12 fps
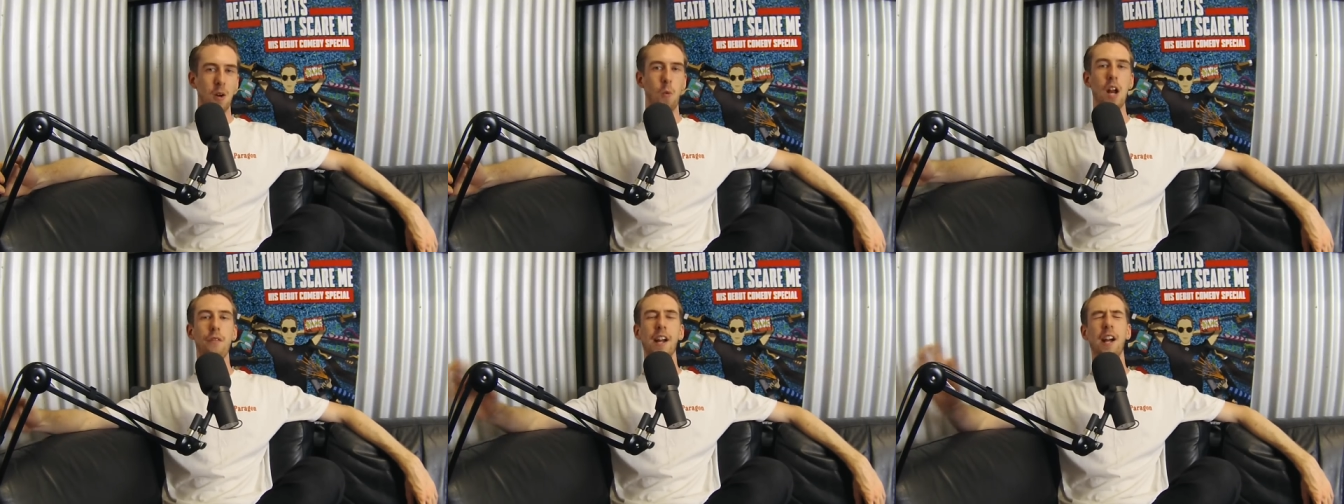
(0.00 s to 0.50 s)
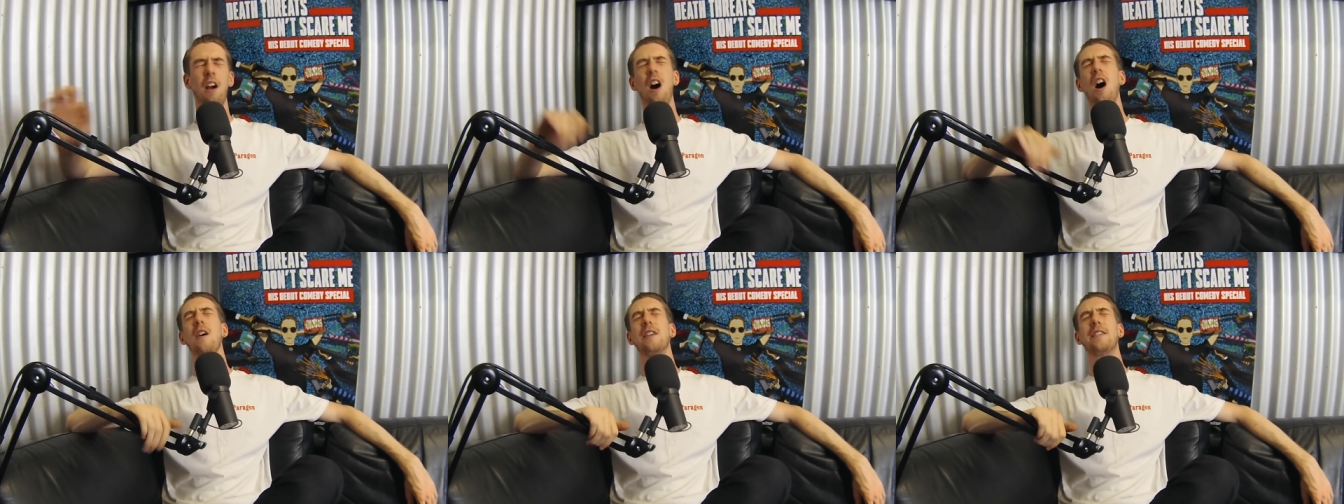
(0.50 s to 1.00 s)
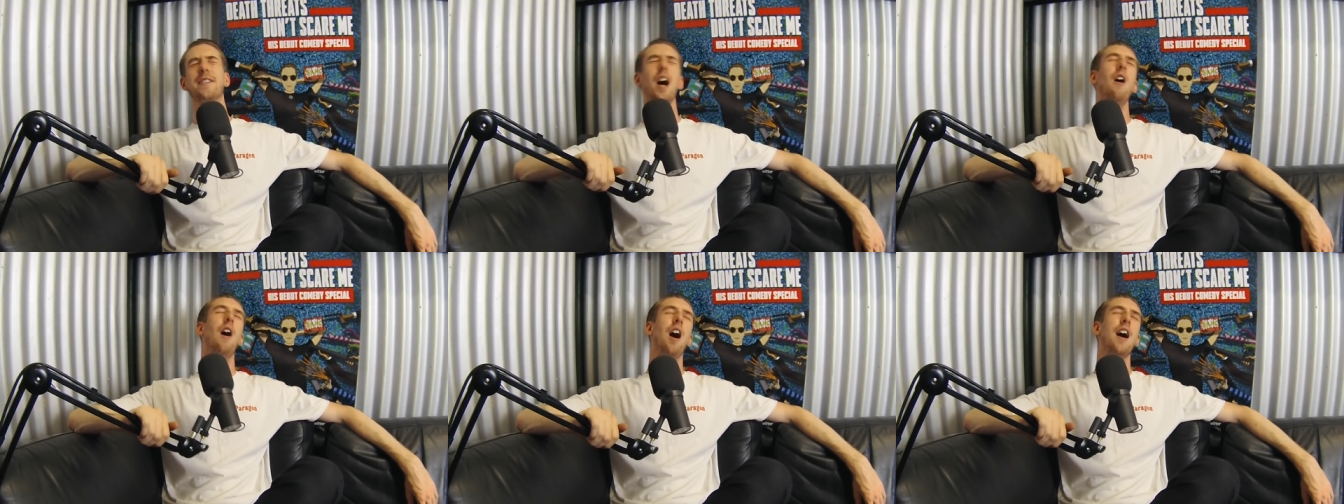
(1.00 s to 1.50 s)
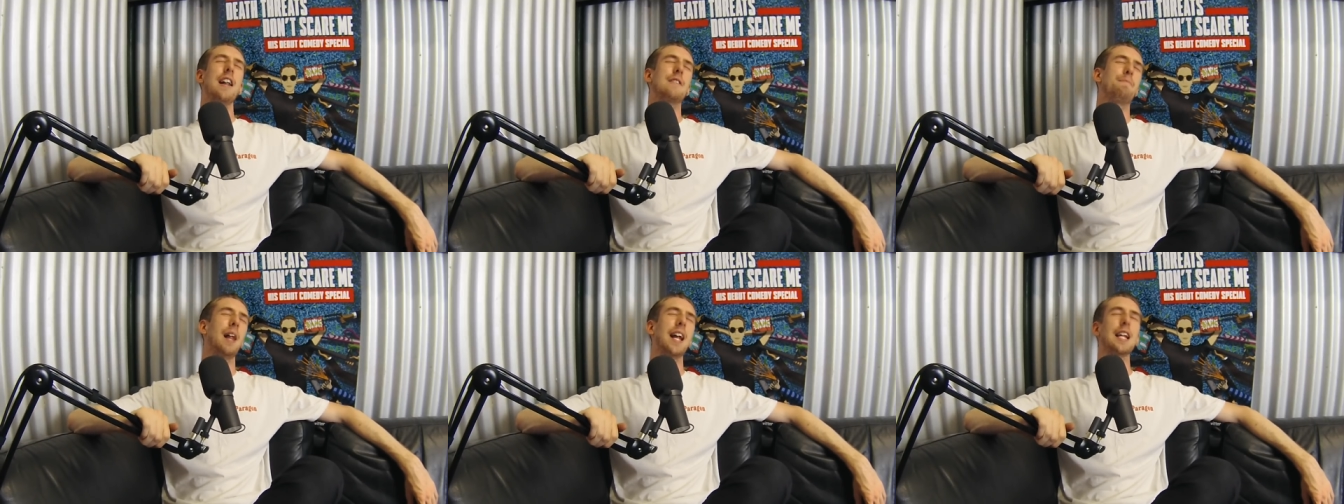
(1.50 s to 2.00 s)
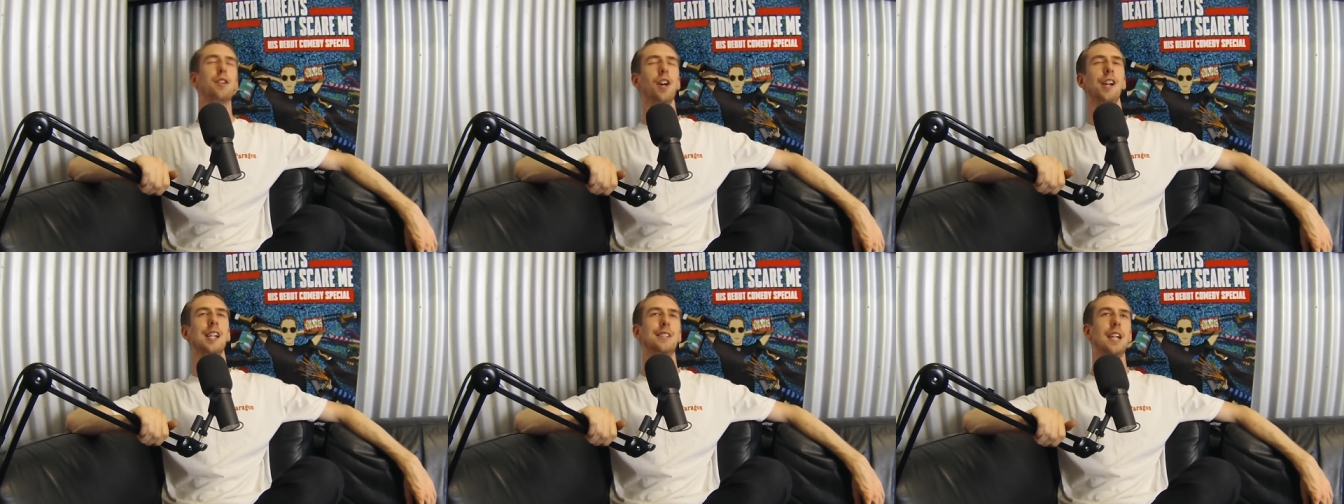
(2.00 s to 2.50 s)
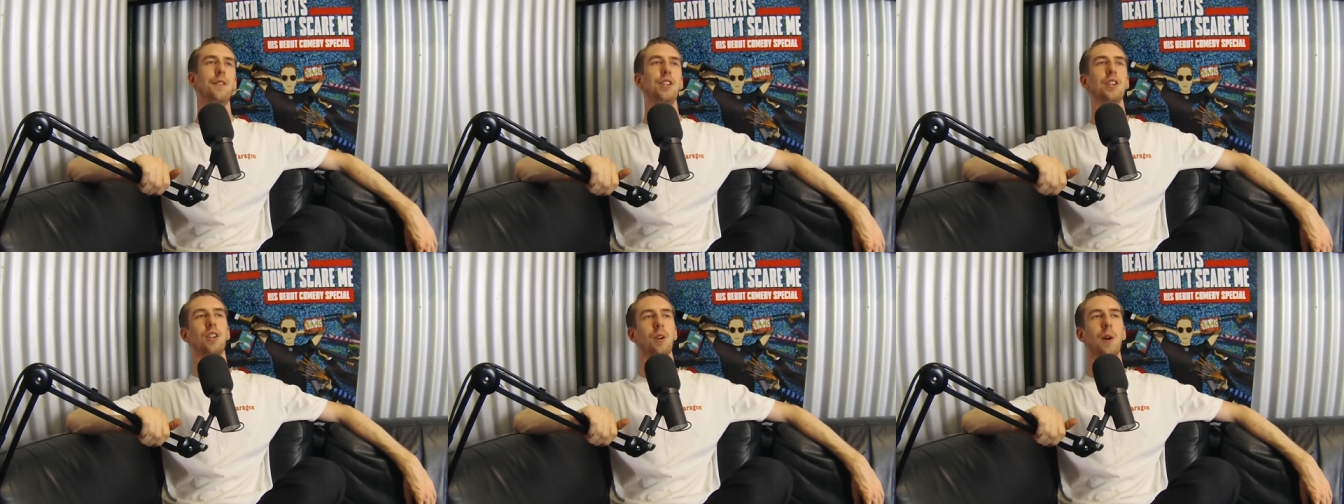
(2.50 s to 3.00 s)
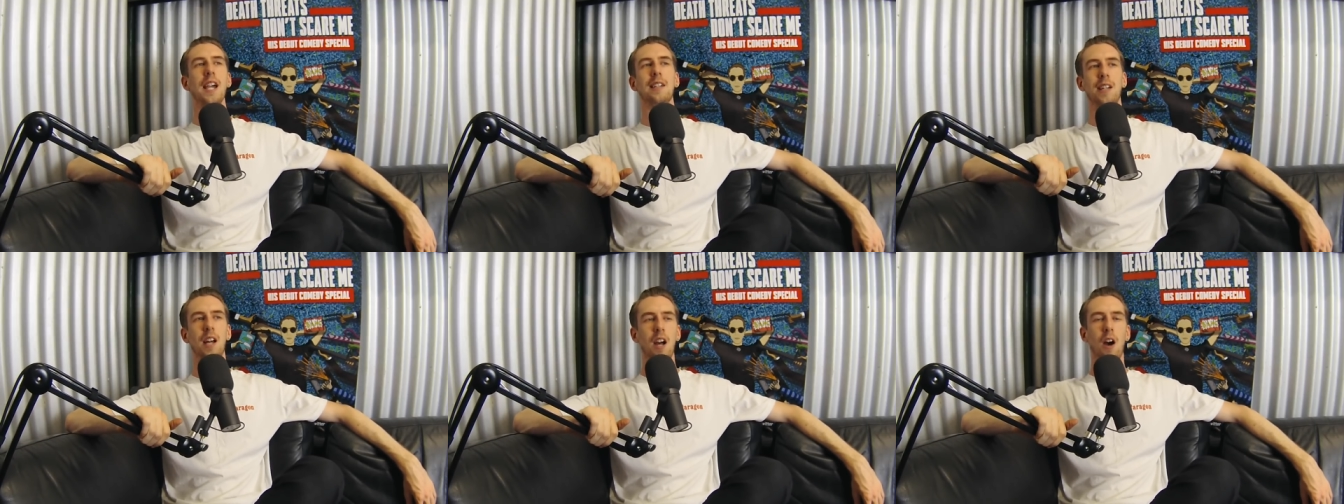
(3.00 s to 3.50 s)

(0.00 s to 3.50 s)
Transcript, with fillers: Whenever I go, oh, it's so hot, it's bloody 37 degrees,